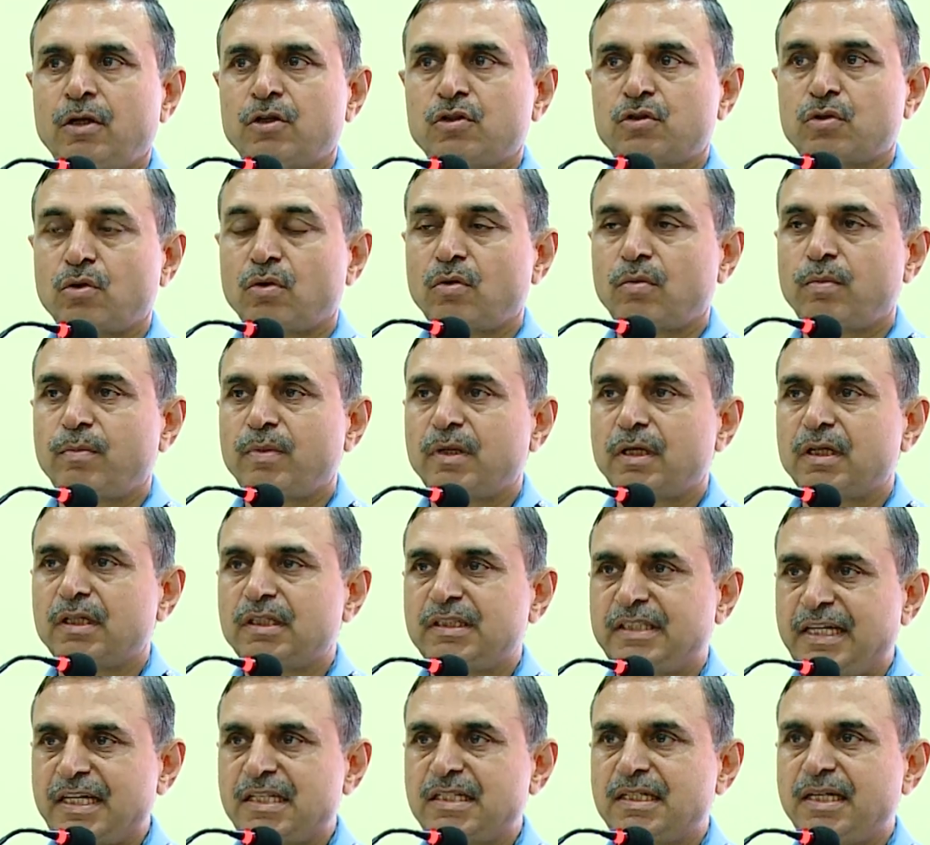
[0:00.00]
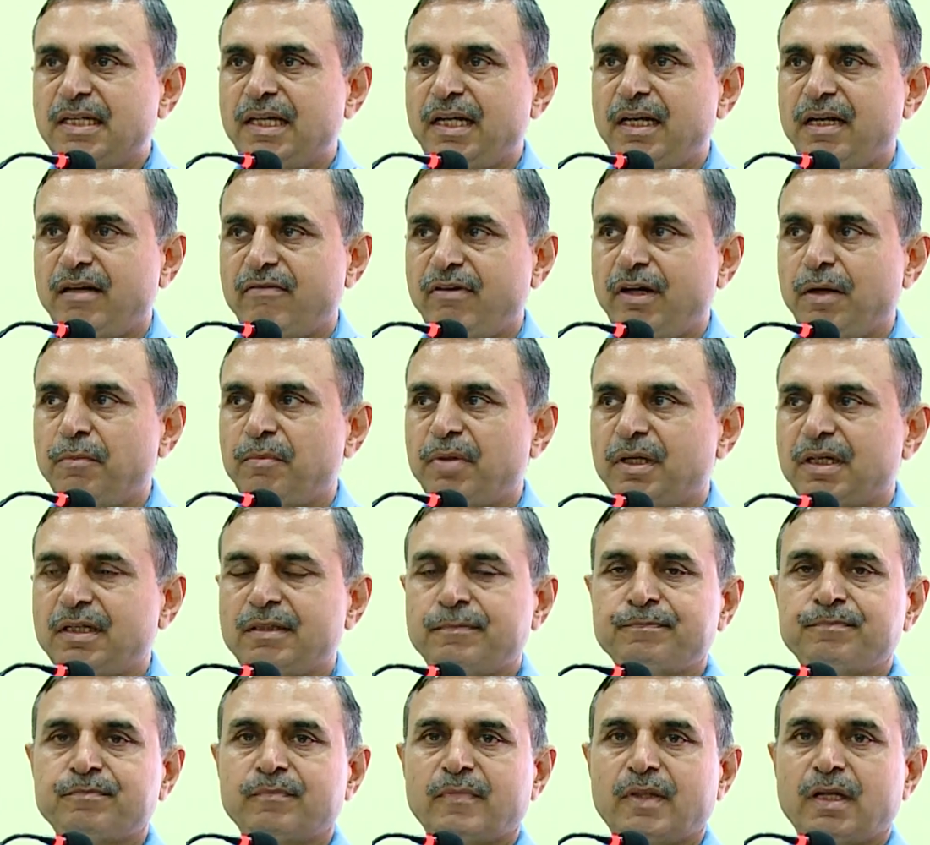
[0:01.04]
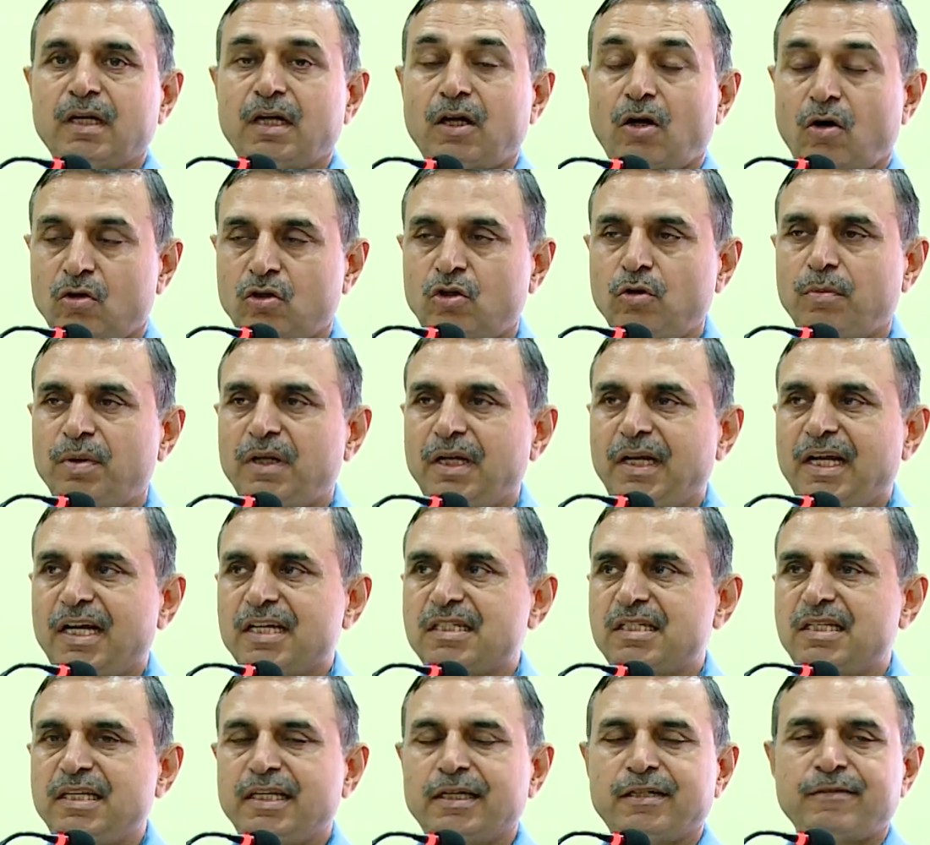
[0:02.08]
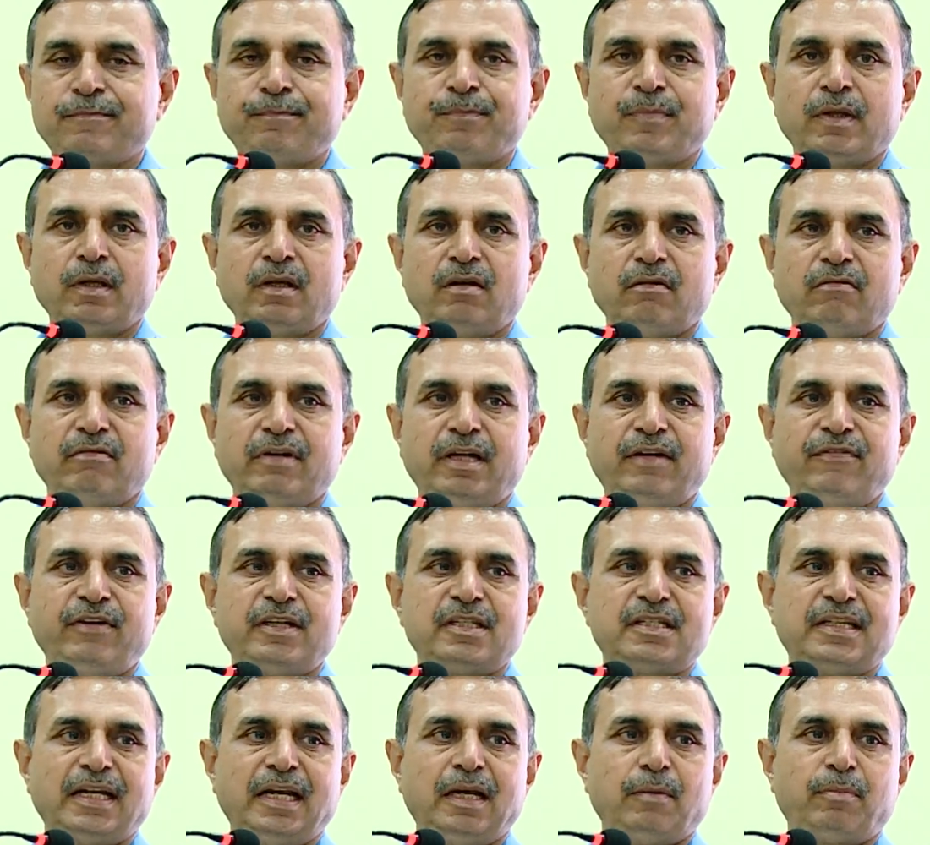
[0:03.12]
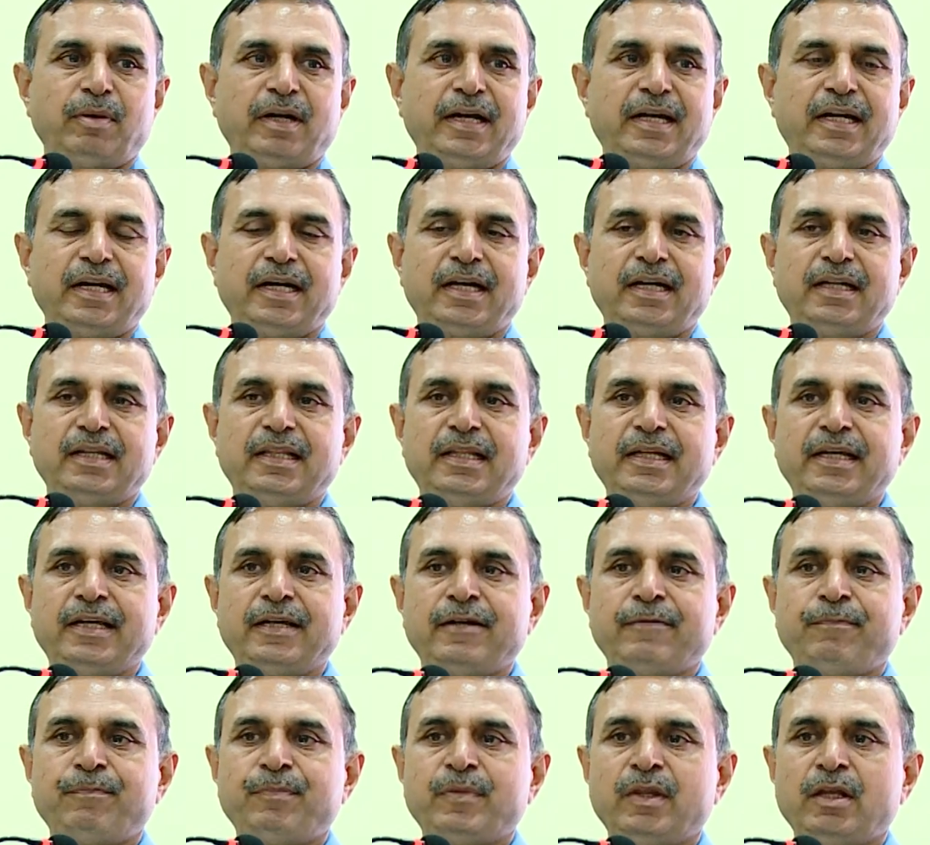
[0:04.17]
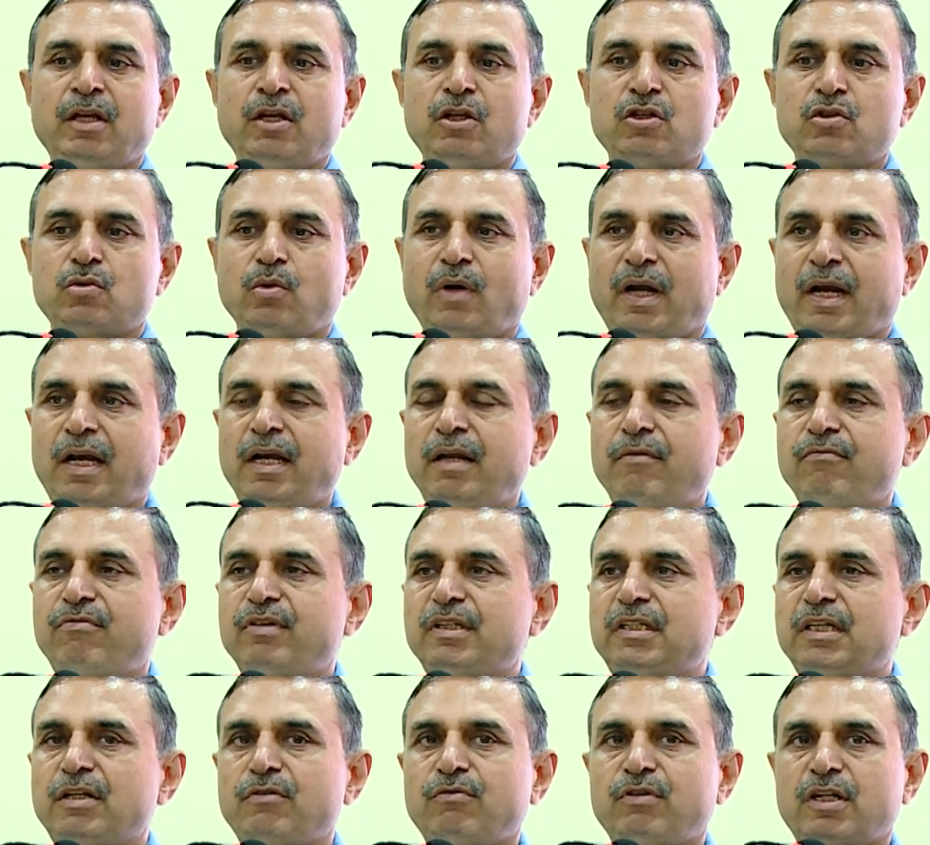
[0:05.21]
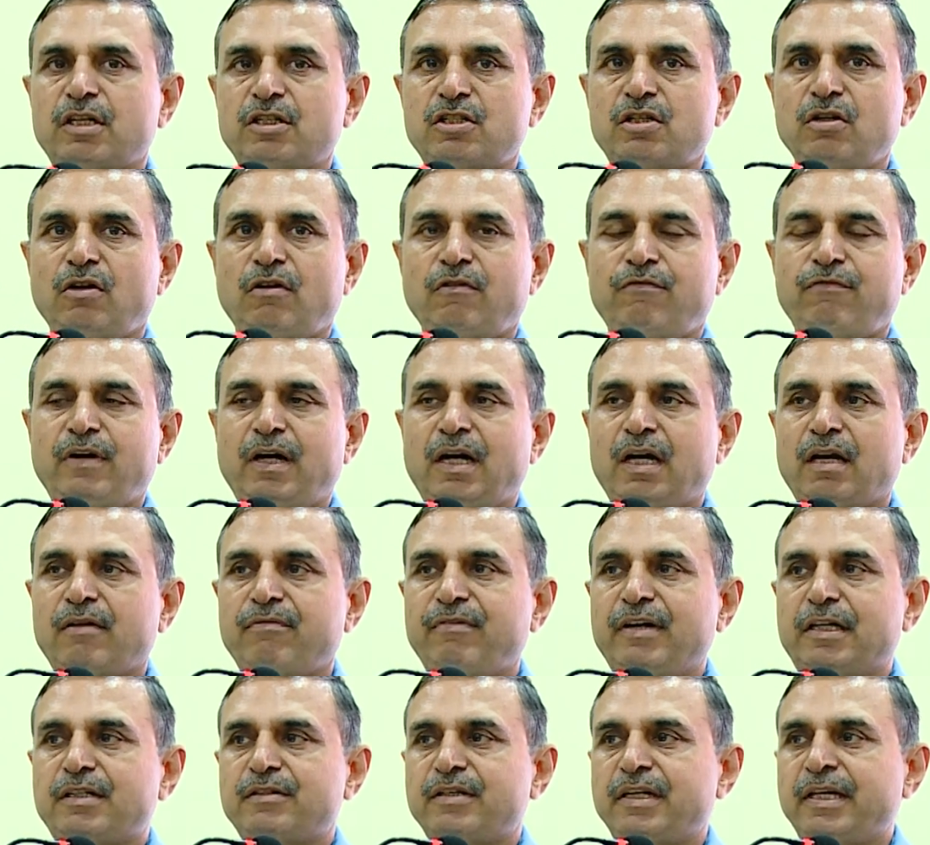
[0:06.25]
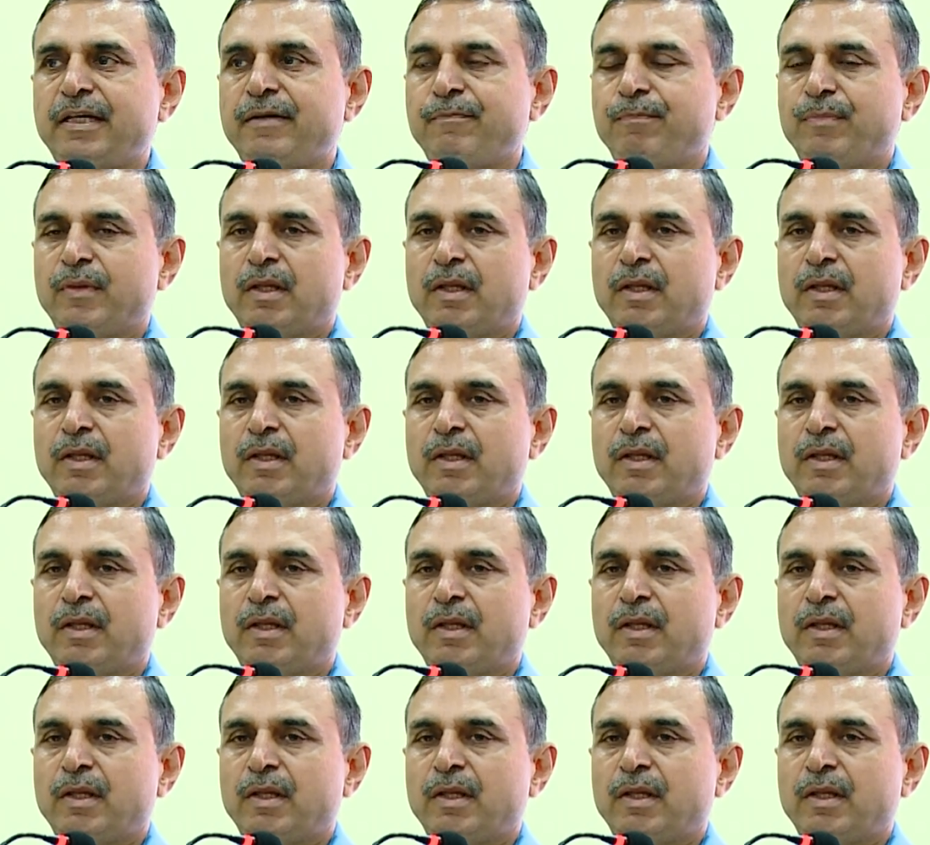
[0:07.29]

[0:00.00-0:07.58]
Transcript: So just in October last year, when we celebrated the Swarnim Vijay Varsh of our victory,